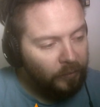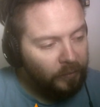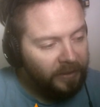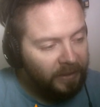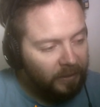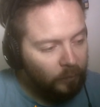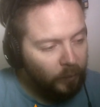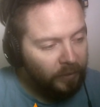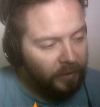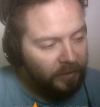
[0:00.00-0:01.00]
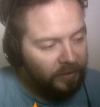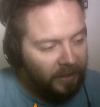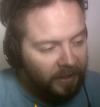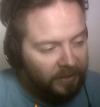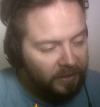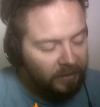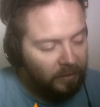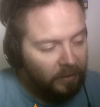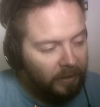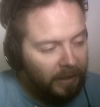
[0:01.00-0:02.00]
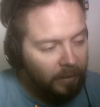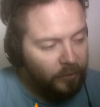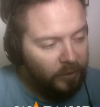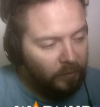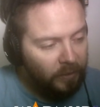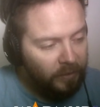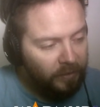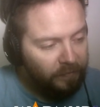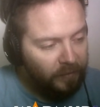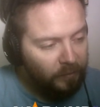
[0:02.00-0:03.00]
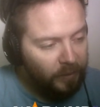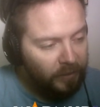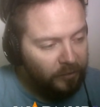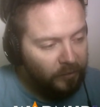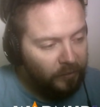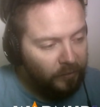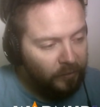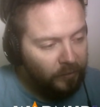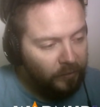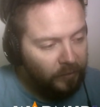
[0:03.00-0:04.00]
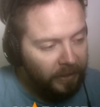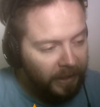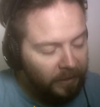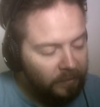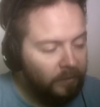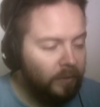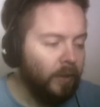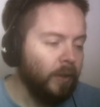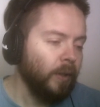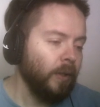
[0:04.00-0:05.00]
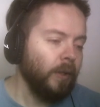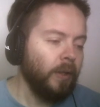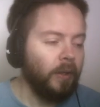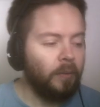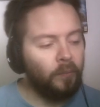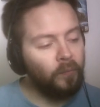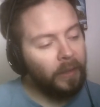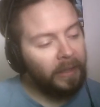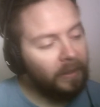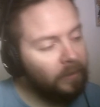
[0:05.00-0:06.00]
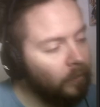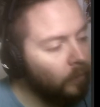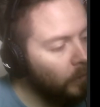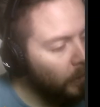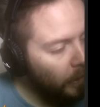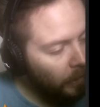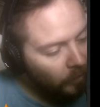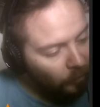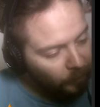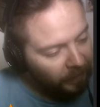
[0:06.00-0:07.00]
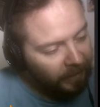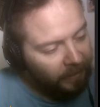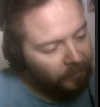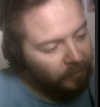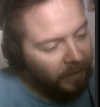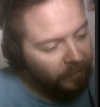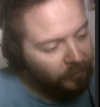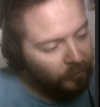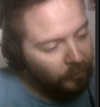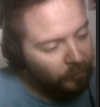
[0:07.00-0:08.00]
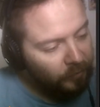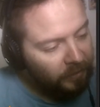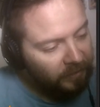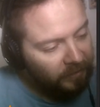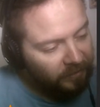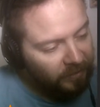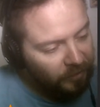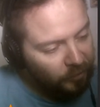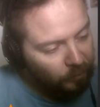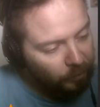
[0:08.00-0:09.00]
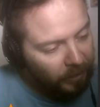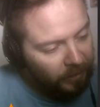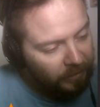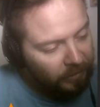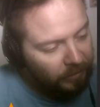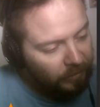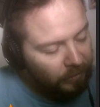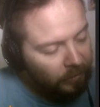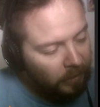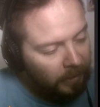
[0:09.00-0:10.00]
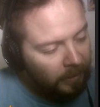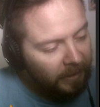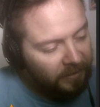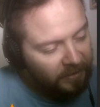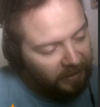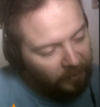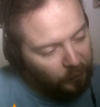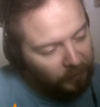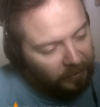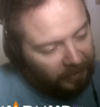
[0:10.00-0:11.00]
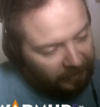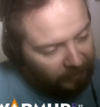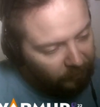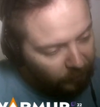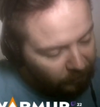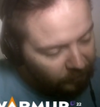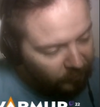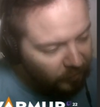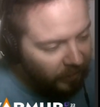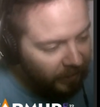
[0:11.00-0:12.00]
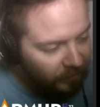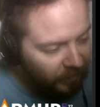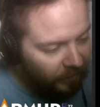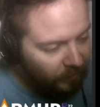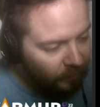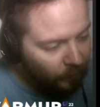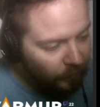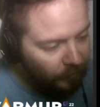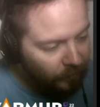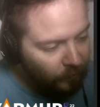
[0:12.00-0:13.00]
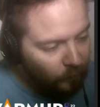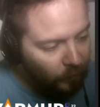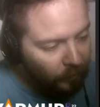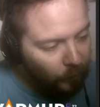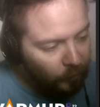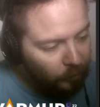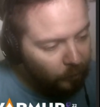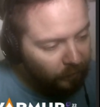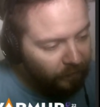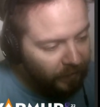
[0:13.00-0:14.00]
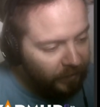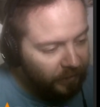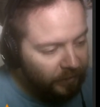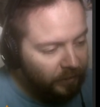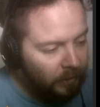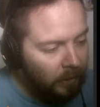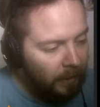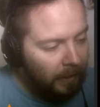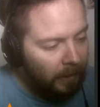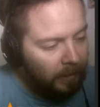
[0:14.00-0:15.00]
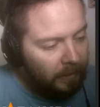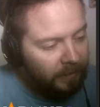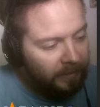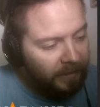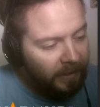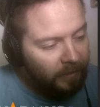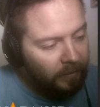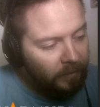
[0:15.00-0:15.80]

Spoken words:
deal with a task absolutely different, because you can't make it complicated. You have to use these essential parts. And the same with what I was trying to get to with multiple figures is that